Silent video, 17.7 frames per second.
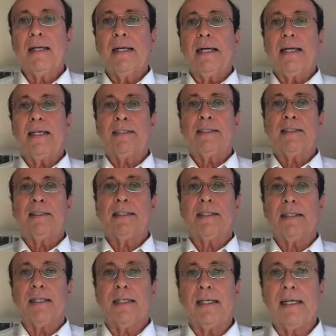
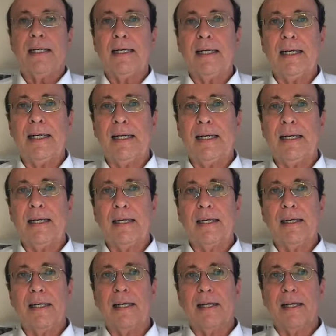It's
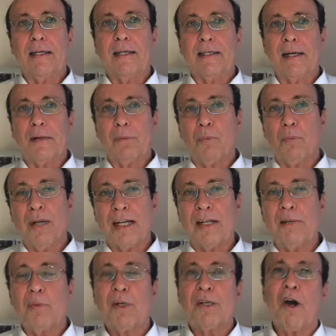
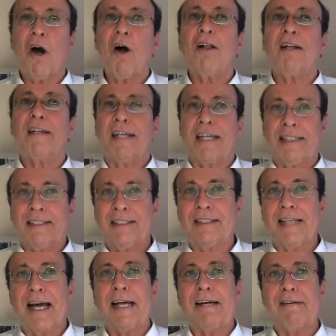we call it
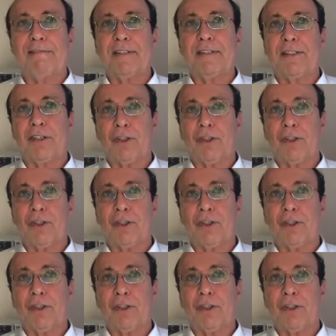inside of us.